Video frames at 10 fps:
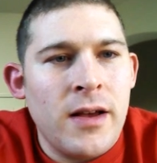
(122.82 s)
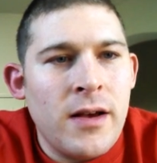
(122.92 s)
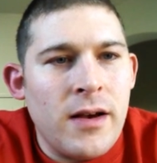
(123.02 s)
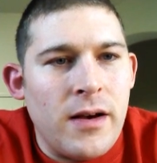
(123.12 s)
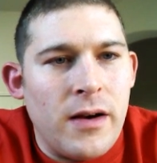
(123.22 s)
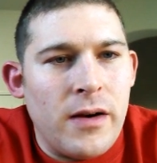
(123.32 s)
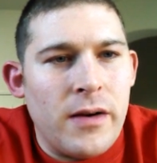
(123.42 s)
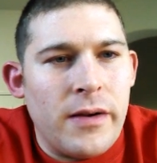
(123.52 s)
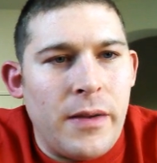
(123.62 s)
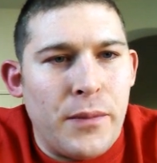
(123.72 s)

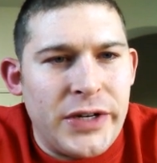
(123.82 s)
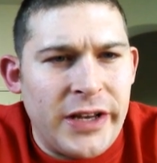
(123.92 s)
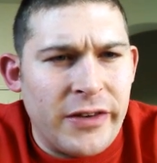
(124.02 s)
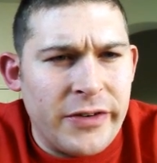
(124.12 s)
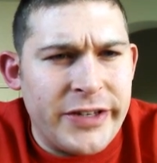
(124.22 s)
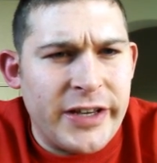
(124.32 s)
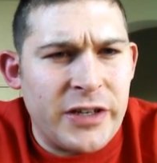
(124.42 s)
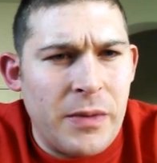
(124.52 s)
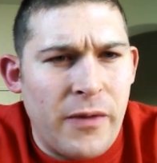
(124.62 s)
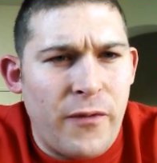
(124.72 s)
In particular, he's asking
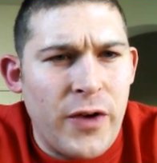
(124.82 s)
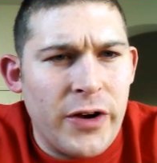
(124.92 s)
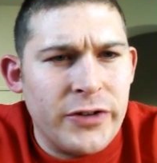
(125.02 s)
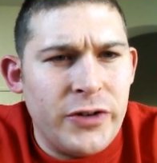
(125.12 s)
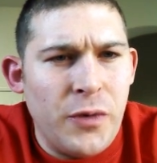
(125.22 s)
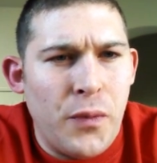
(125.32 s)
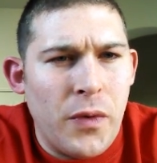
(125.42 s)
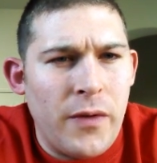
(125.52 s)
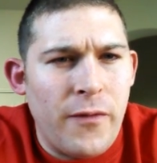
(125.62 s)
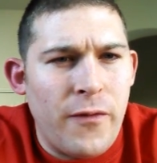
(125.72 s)
about figure
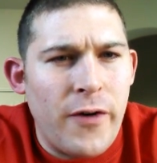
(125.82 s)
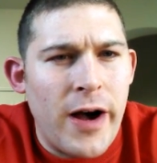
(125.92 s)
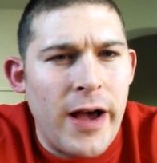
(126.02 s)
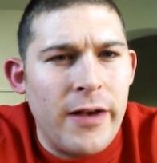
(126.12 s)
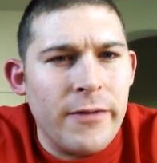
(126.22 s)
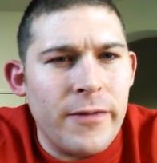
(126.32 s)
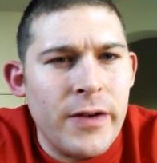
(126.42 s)
2.5.